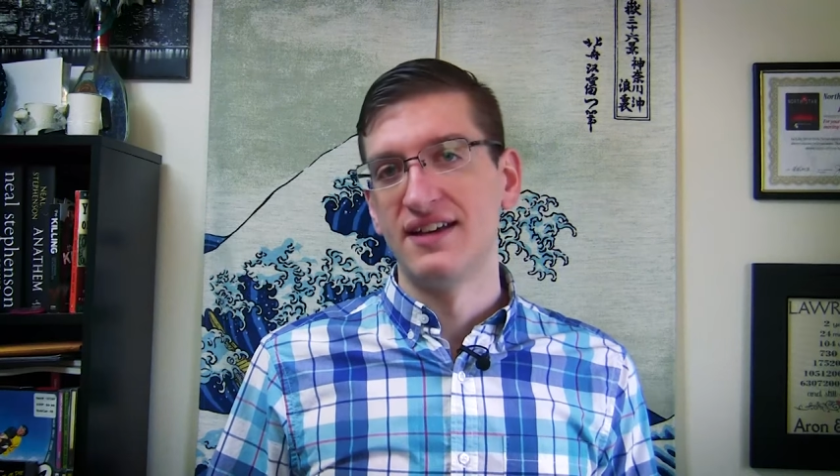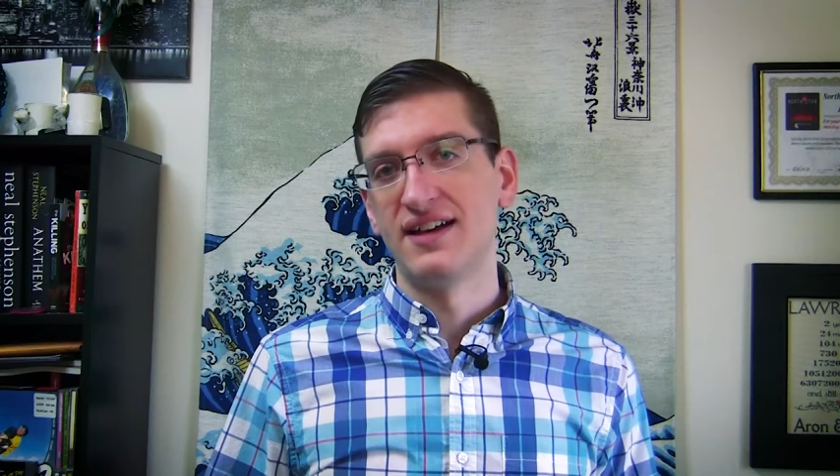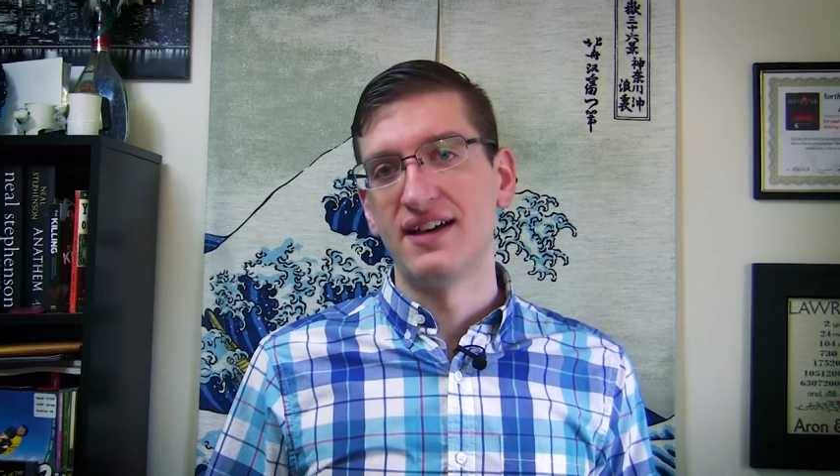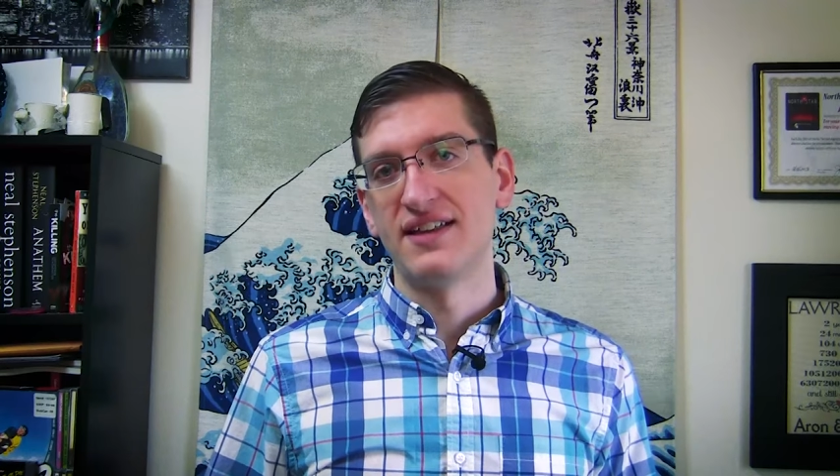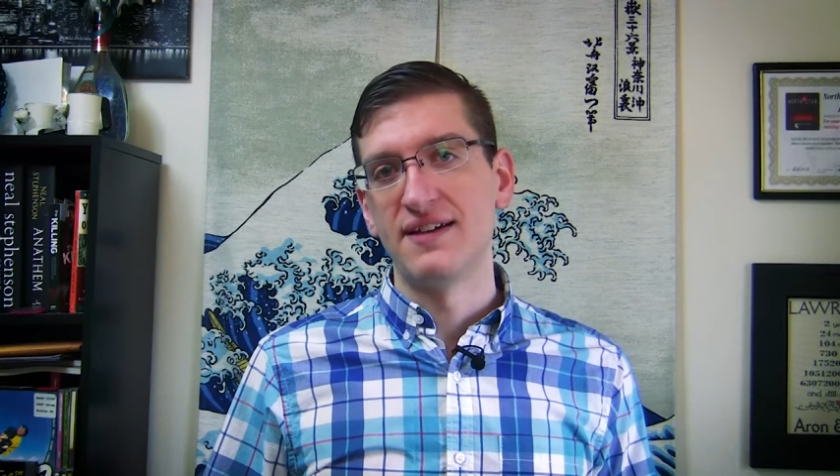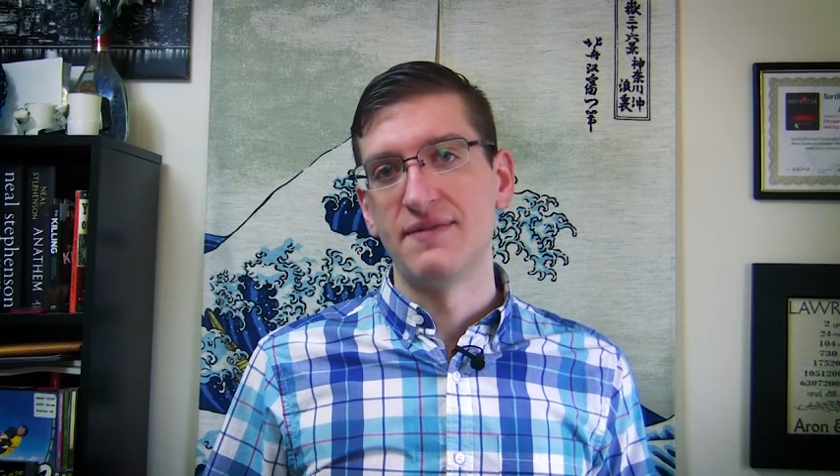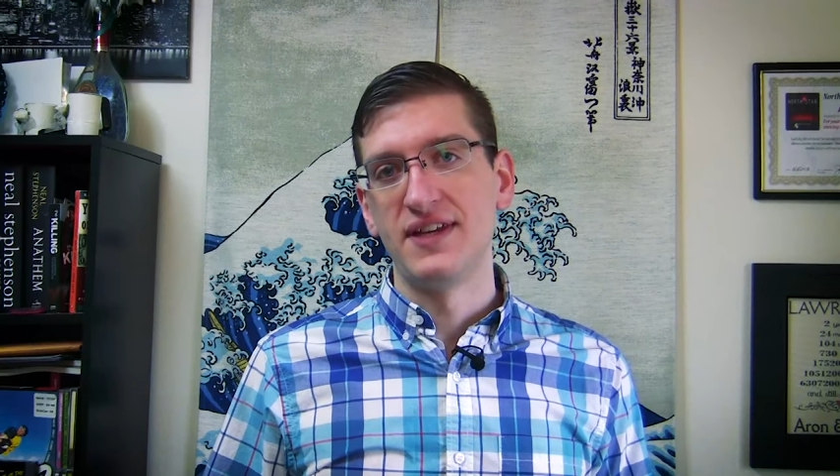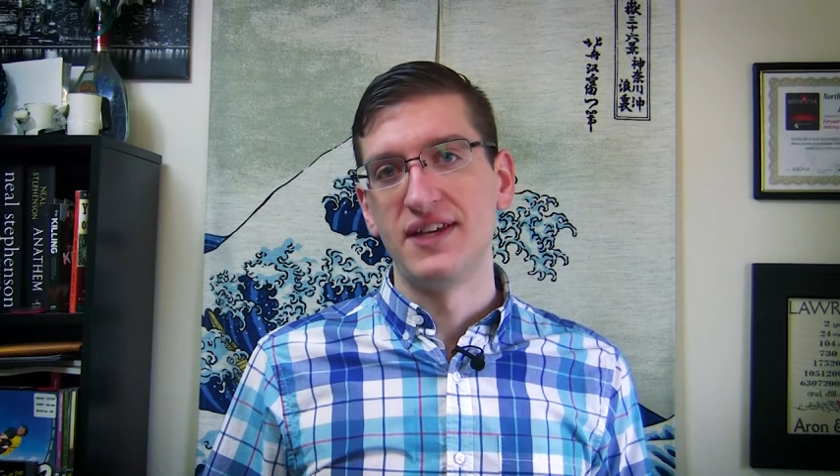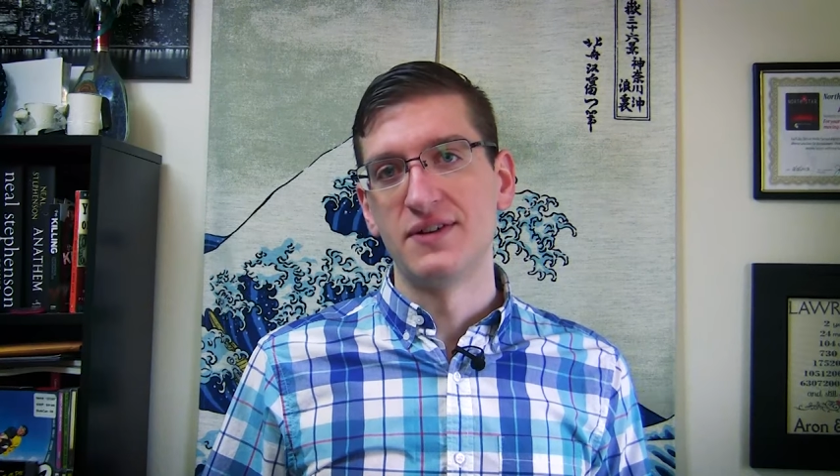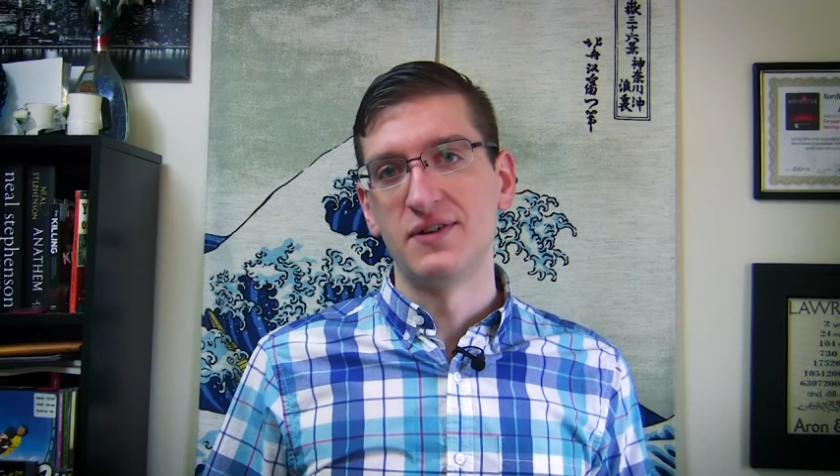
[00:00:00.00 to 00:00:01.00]
uh, that
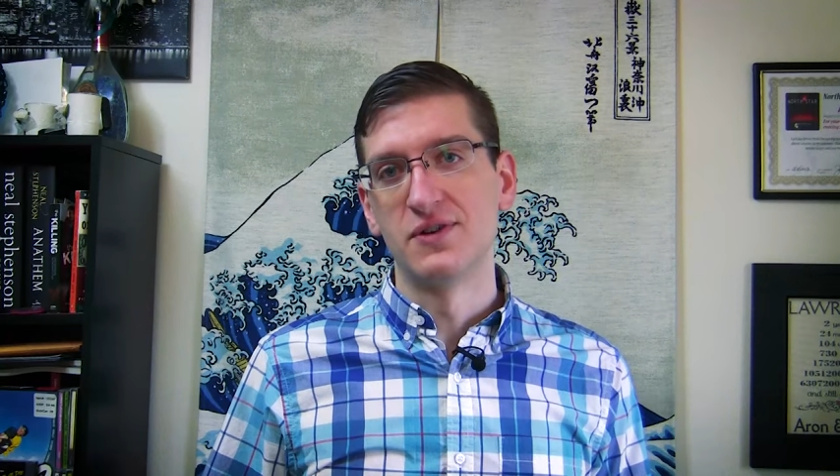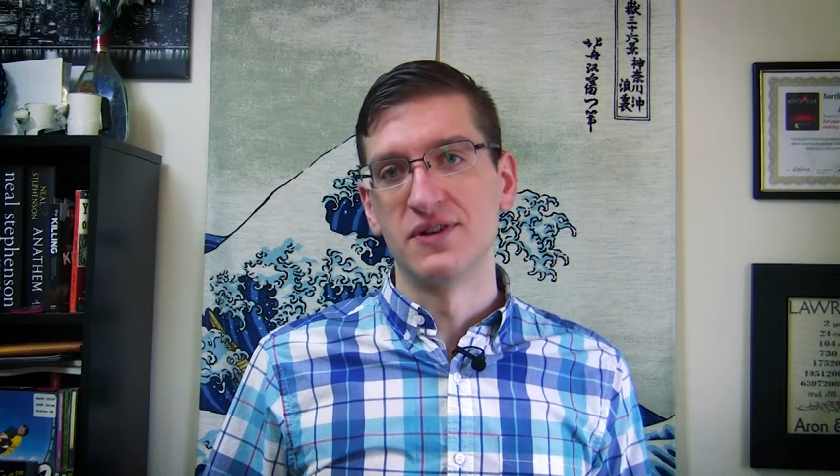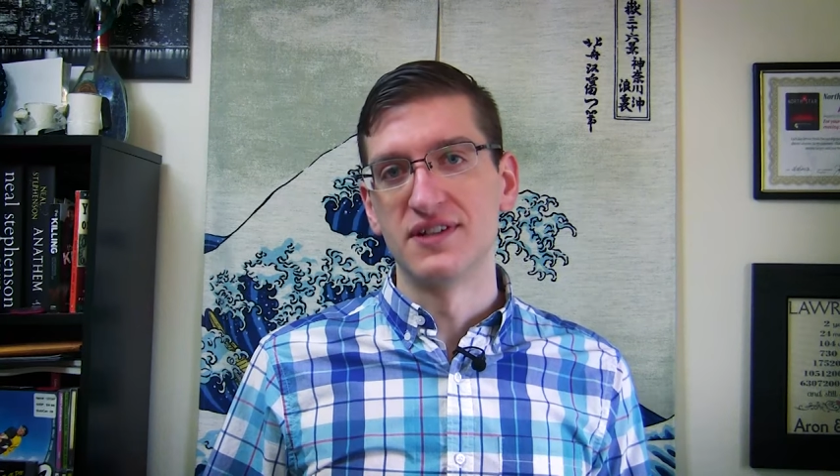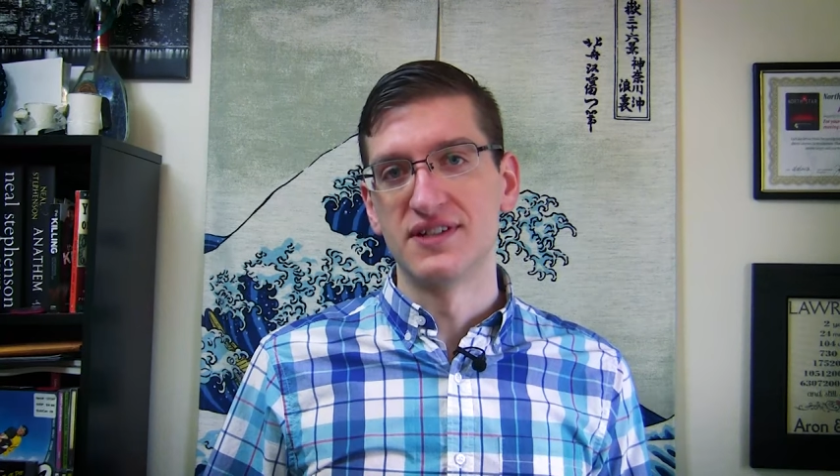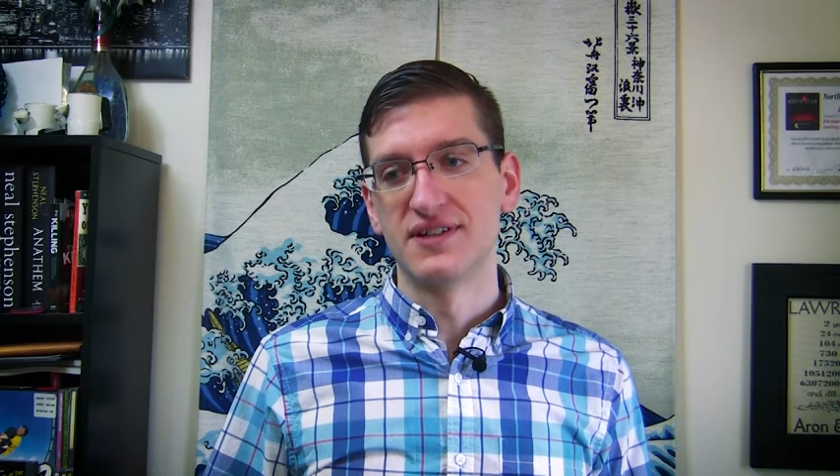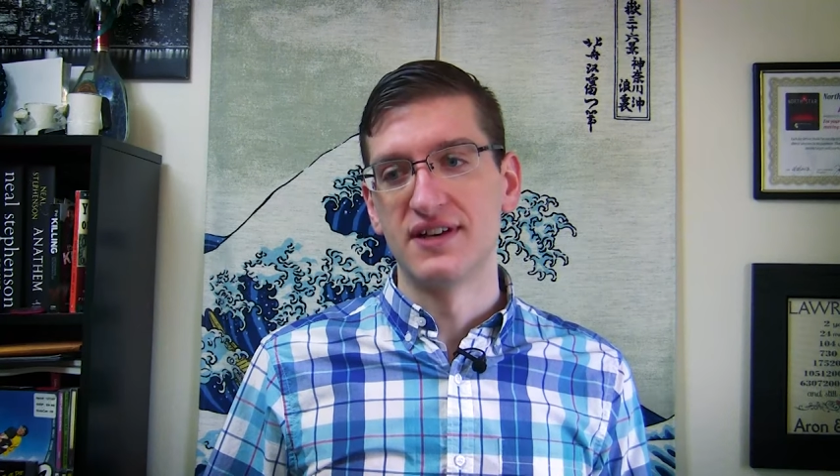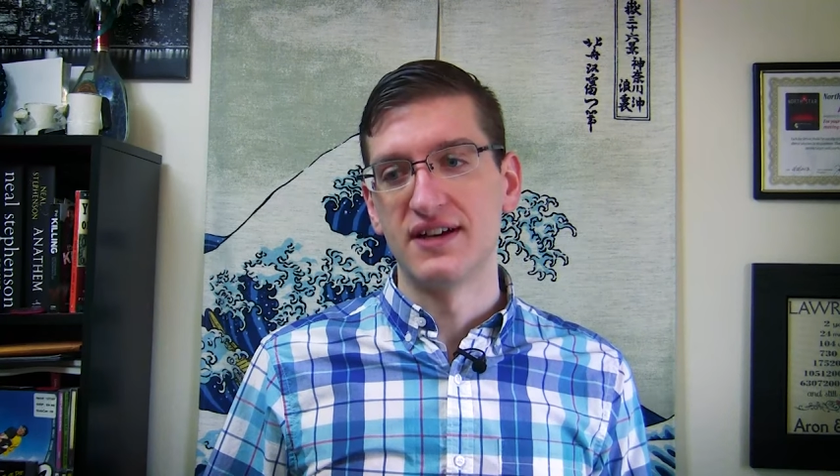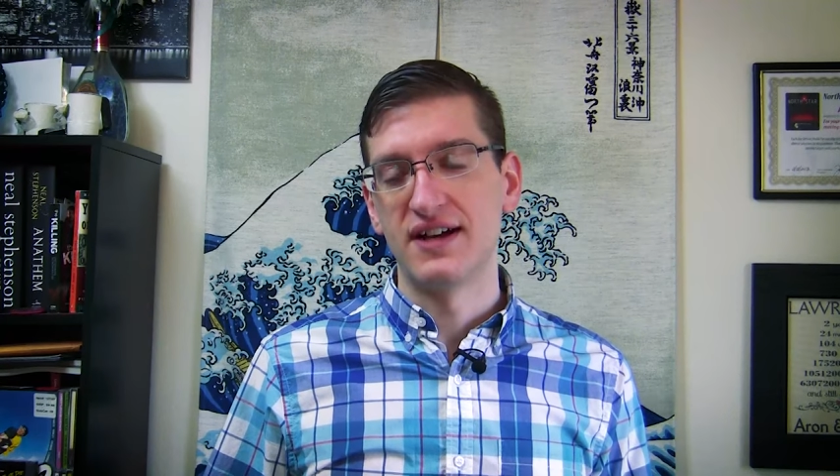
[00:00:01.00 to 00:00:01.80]
video or is